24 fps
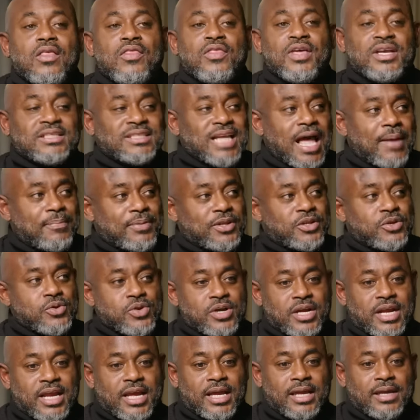This
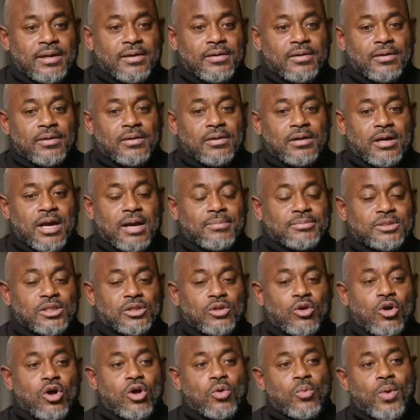opportunity comes
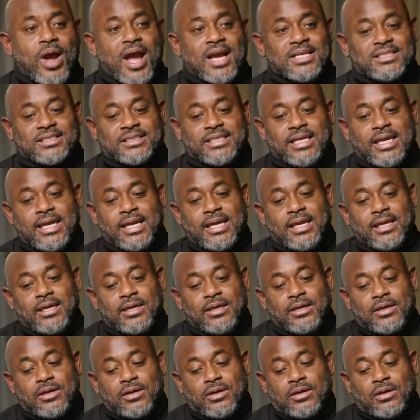along where I see,
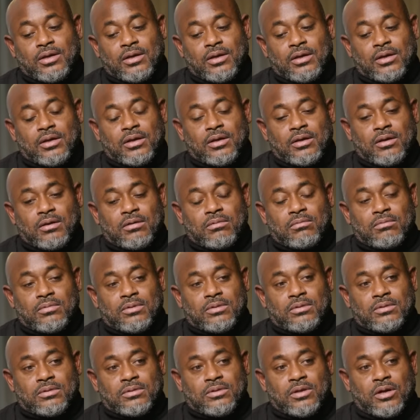
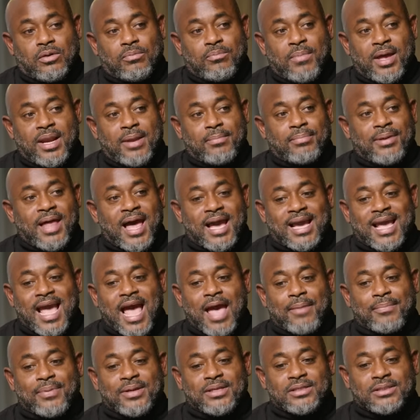you know, Men in Black
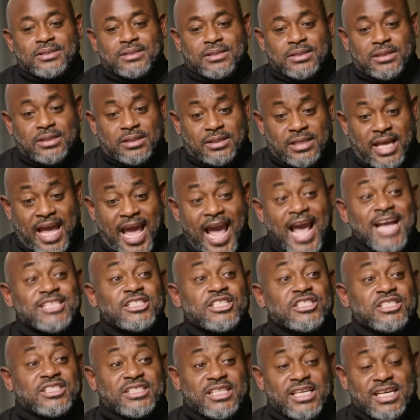happens, the
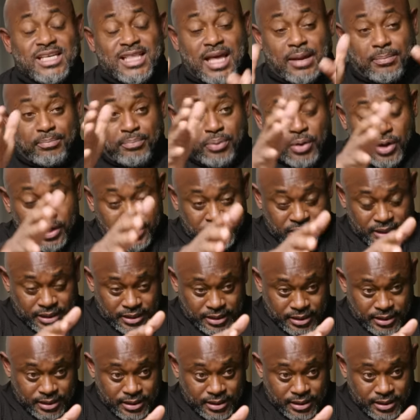agency that put,